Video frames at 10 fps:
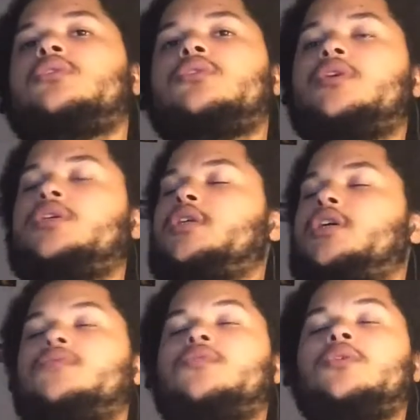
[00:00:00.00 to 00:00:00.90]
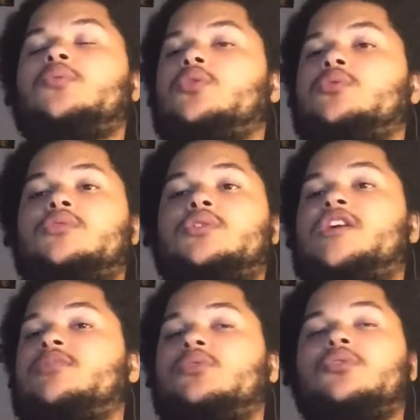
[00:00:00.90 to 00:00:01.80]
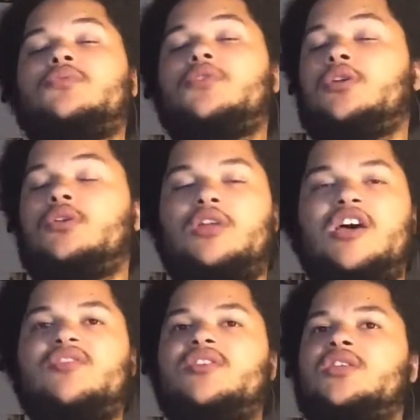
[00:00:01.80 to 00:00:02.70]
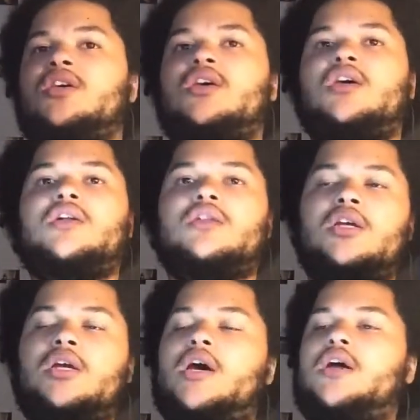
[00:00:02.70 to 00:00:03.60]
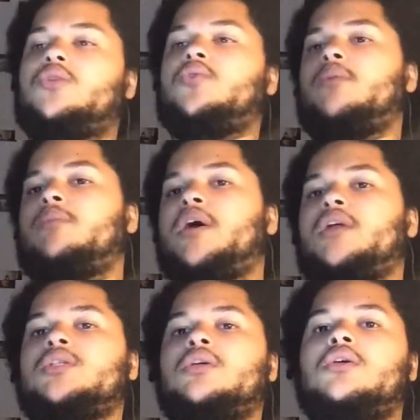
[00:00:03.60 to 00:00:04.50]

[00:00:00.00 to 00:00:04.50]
Crazy ass fucking roast, which is absolutely fucking hilarious. And then they had a great match.